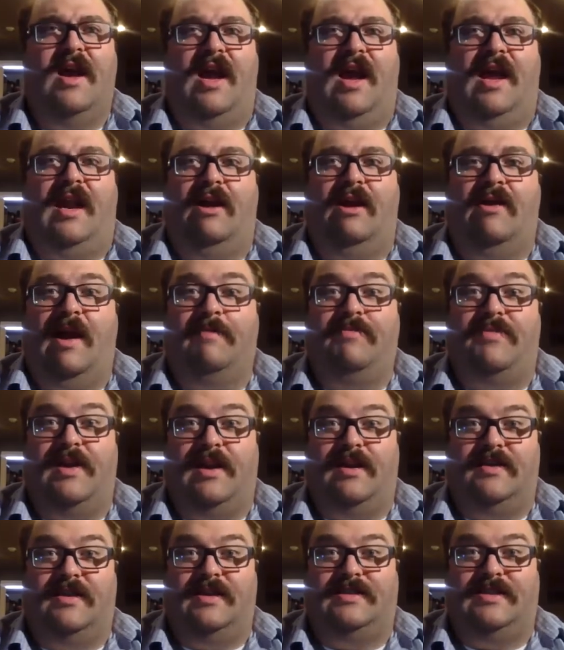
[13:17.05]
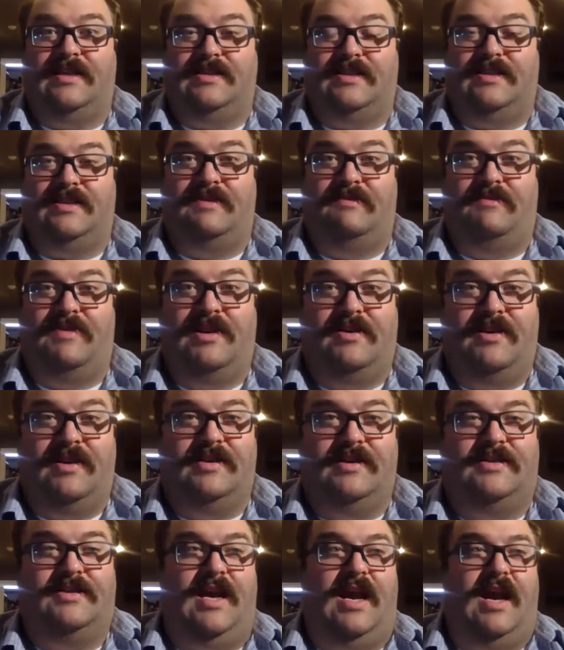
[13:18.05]
And here I'm thinking this as a
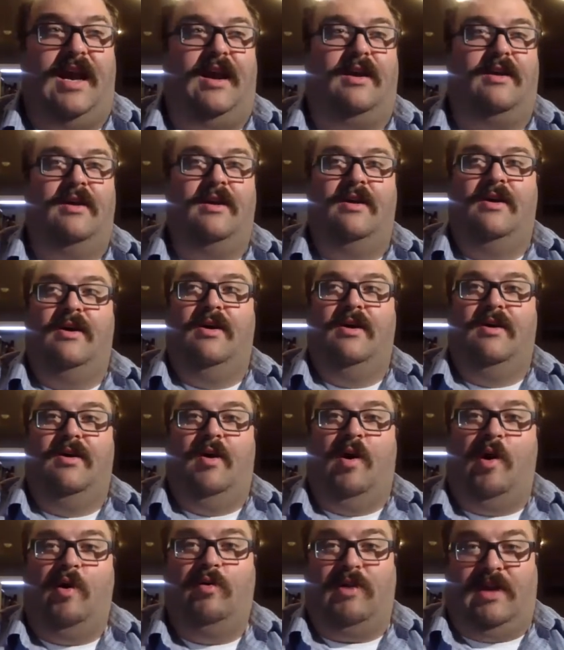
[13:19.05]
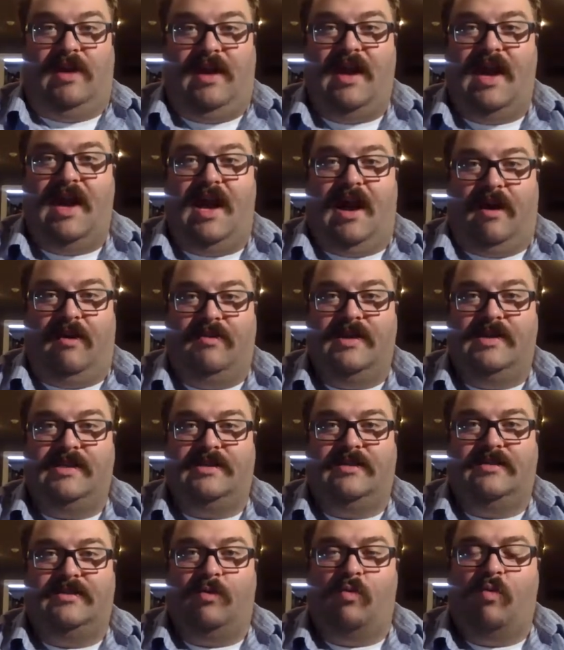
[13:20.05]
civilian saying, holy cow, this
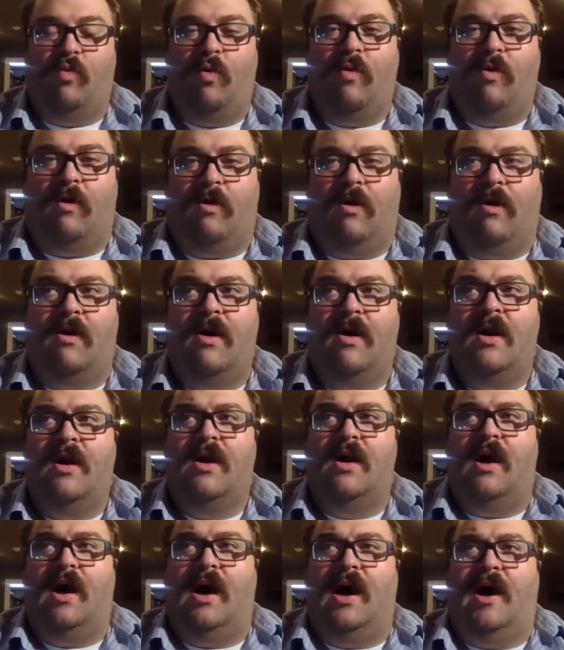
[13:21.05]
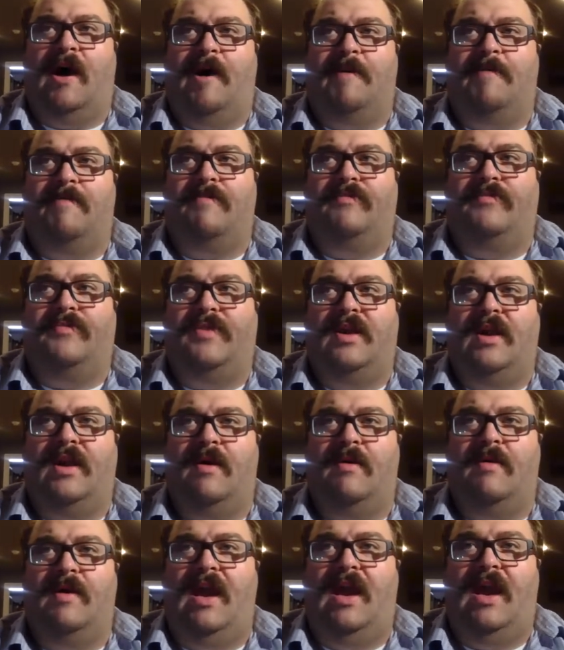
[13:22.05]
is a war. And
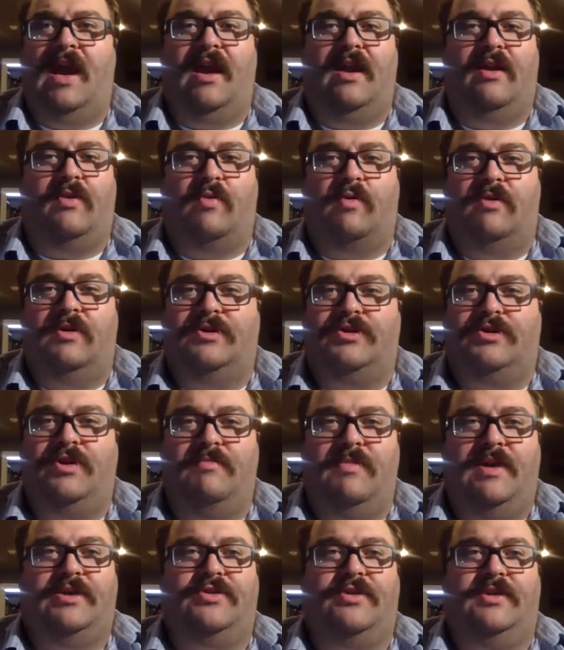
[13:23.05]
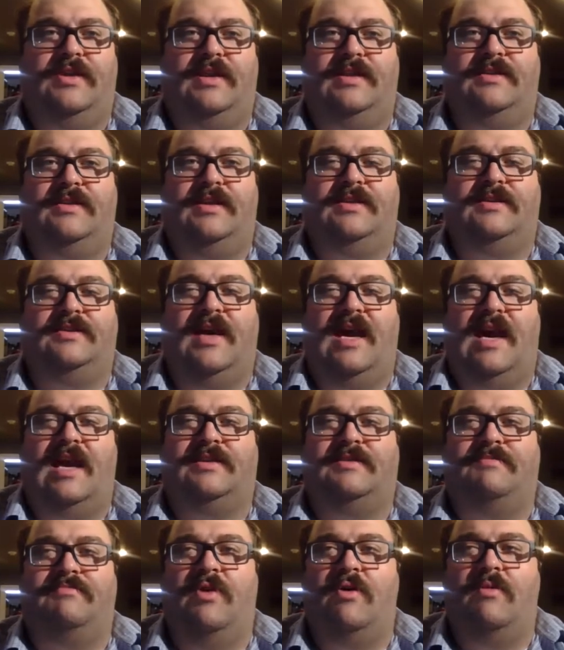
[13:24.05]
of course, you mentioned these
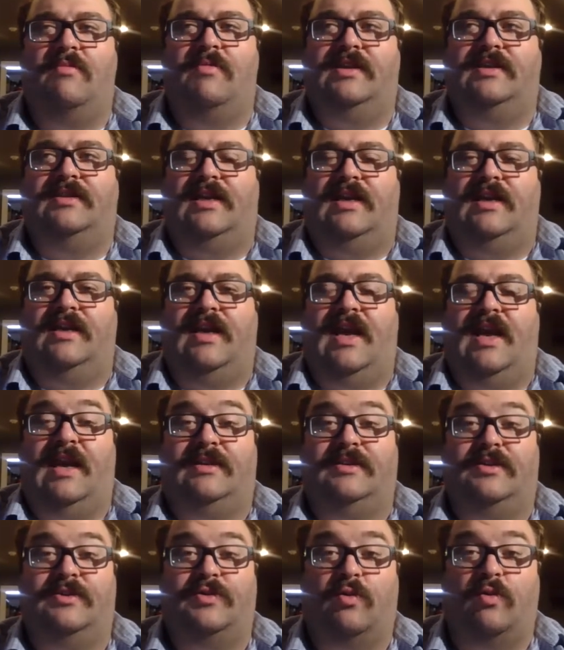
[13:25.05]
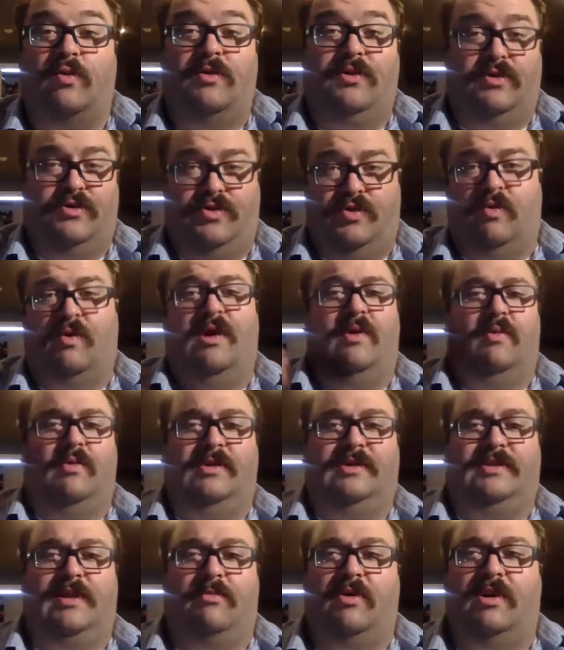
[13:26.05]
last moments in cases, or the joy when
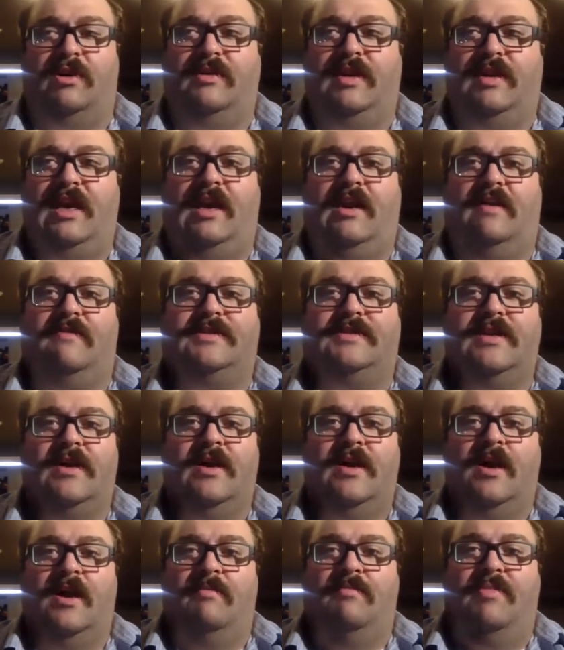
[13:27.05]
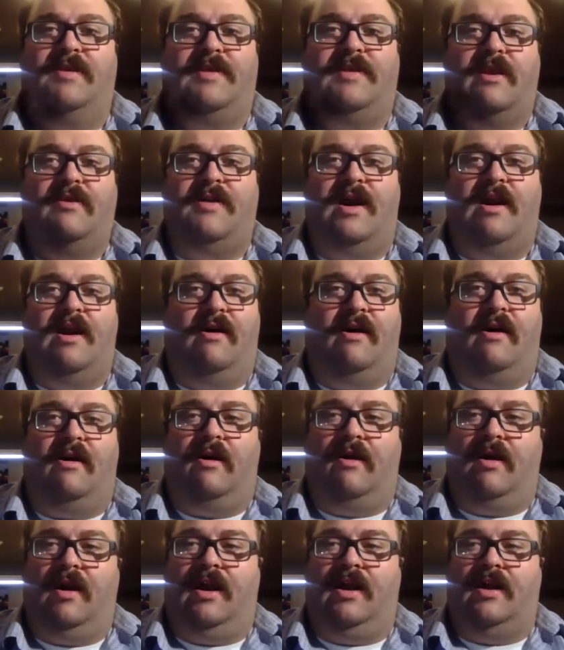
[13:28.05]
someone leaves, but there they
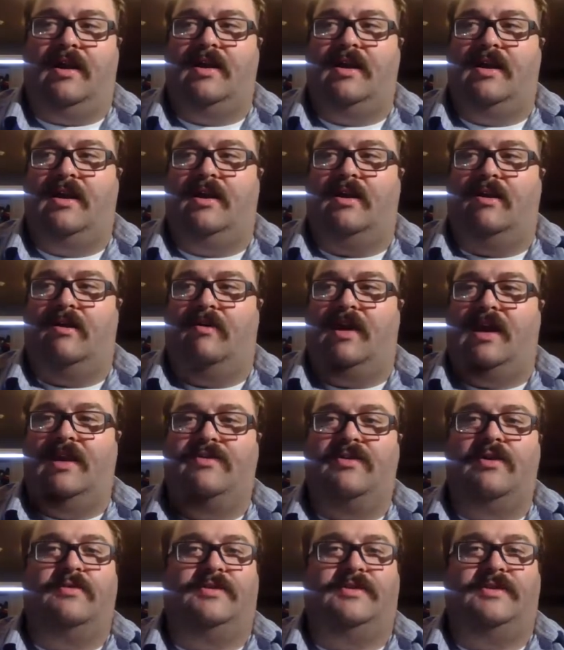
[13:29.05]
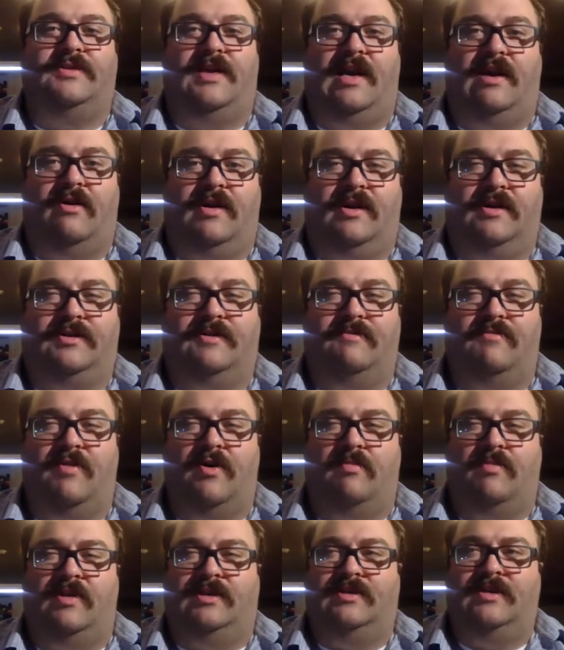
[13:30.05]
are, in those scariest of
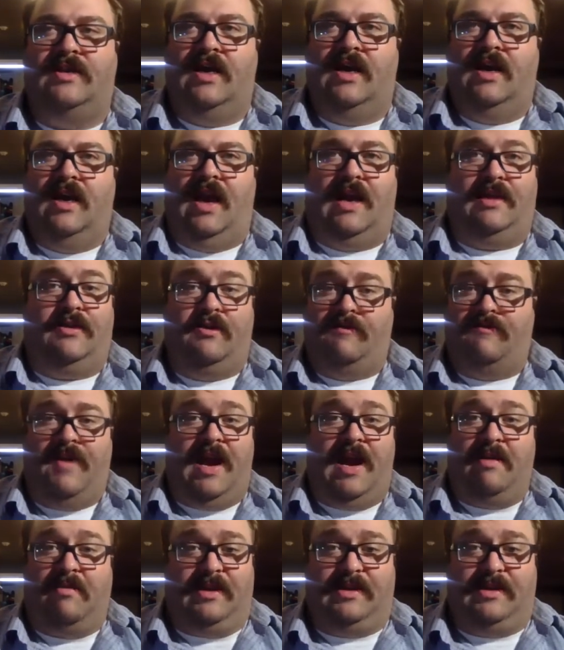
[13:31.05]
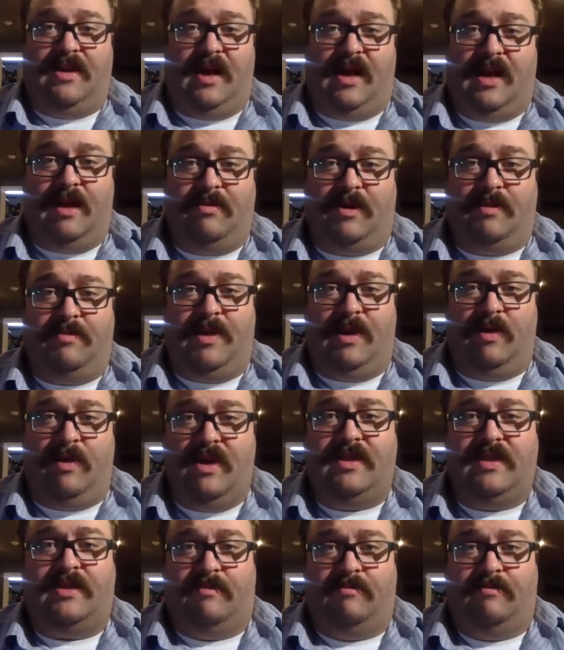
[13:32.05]
moments, and their family is not able to be
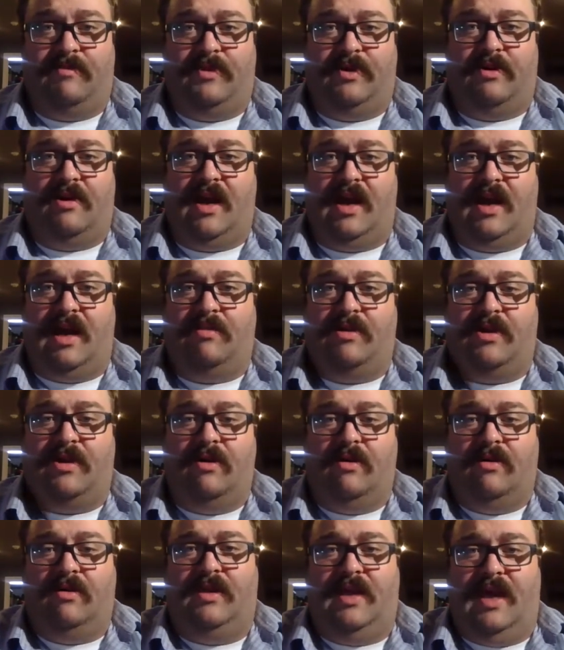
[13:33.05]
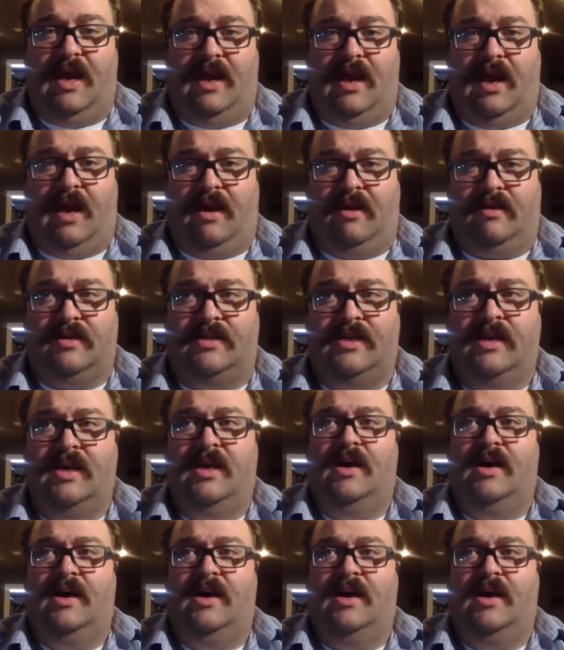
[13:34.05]
with them. They're not able to hold that hand.